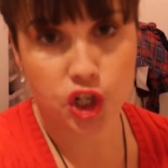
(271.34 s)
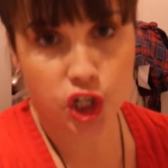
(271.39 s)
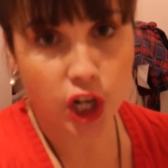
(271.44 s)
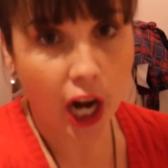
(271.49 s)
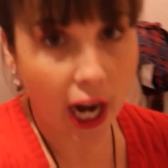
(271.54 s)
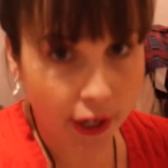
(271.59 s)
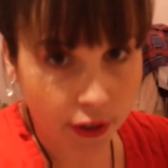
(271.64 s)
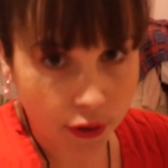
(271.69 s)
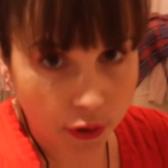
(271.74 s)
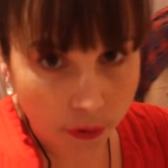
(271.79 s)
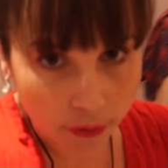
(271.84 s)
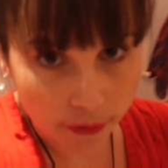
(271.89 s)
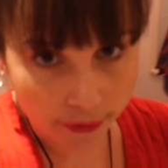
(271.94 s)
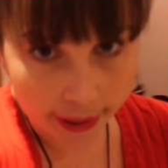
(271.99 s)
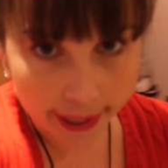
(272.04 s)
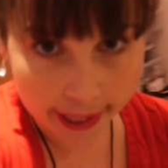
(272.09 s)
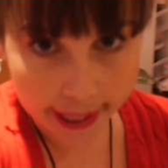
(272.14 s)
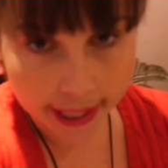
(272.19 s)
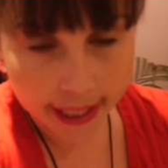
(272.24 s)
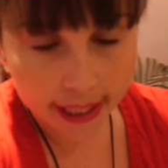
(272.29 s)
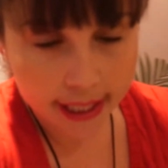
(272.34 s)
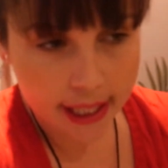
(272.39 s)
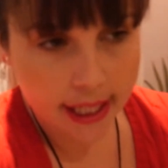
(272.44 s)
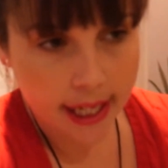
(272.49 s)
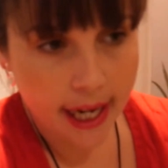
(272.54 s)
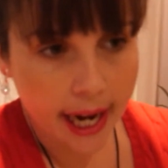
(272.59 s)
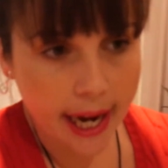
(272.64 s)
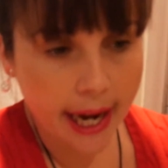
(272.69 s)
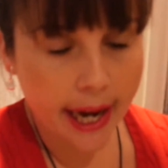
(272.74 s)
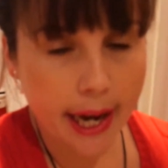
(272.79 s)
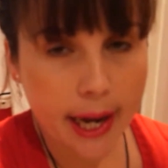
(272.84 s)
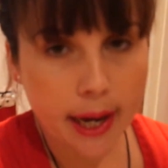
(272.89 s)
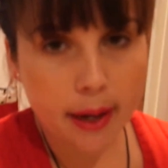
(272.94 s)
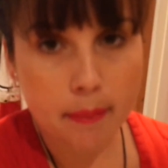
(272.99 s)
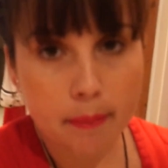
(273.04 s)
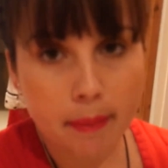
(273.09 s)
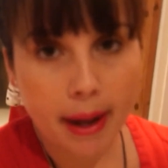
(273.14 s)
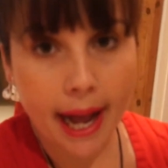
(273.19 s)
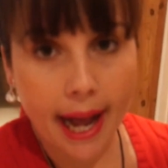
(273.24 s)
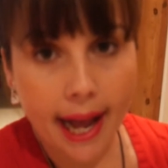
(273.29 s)
January,
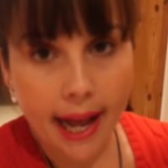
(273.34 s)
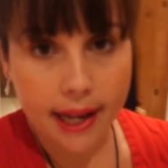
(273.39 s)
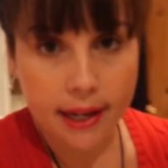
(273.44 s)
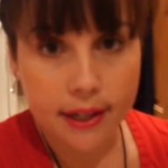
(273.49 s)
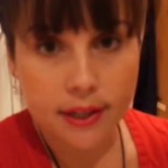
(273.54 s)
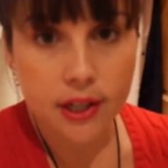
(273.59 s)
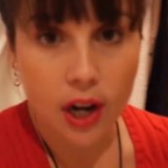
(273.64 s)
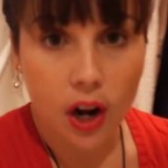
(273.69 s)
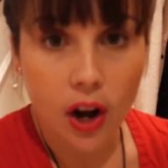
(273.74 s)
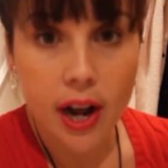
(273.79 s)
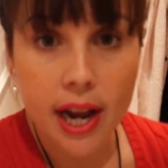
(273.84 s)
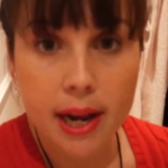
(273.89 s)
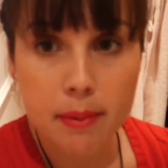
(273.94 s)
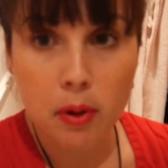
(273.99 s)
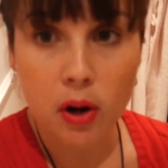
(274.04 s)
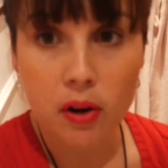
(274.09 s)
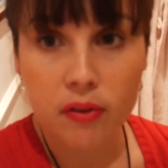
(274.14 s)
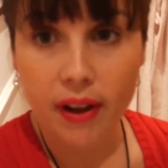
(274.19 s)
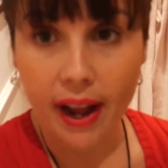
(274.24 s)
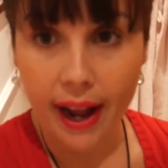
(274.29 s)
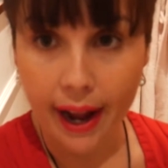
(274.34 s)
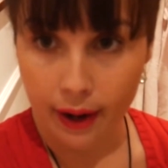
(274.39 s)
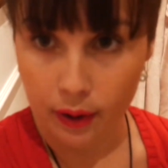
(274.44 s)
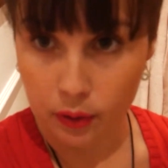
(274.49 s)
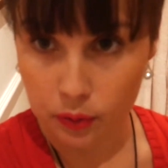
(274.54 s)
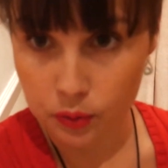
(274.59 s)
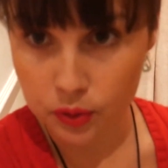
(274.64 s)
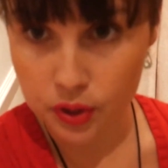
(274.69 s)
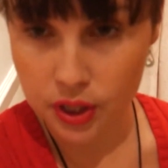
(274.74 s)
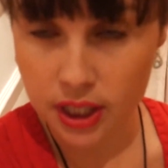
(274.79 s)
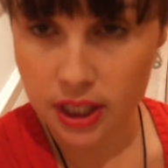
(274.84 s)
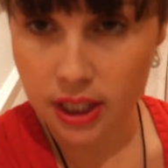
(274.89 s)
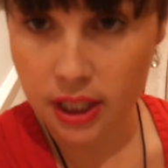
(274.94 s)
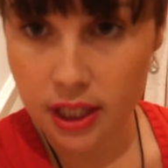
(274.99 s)
and I am off out.